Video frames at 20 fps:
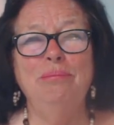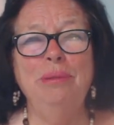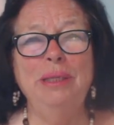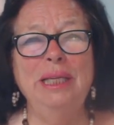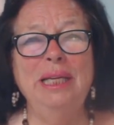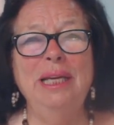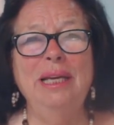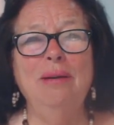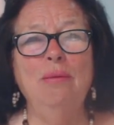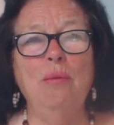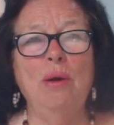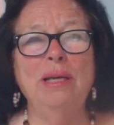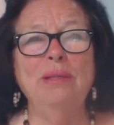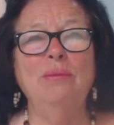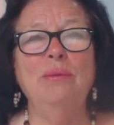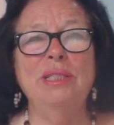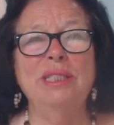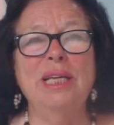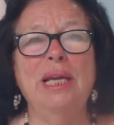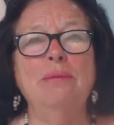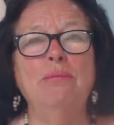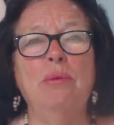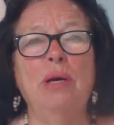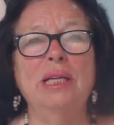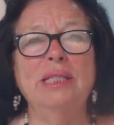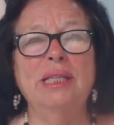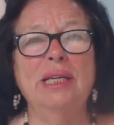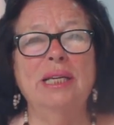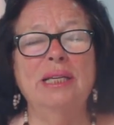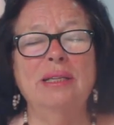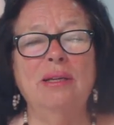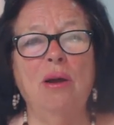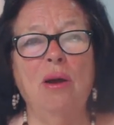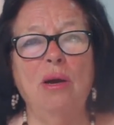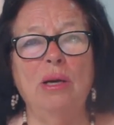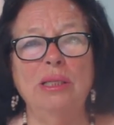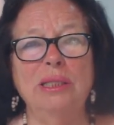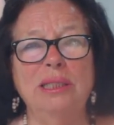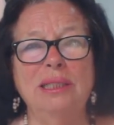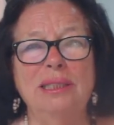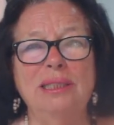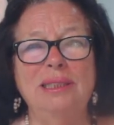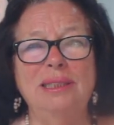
Being one with that brother in God.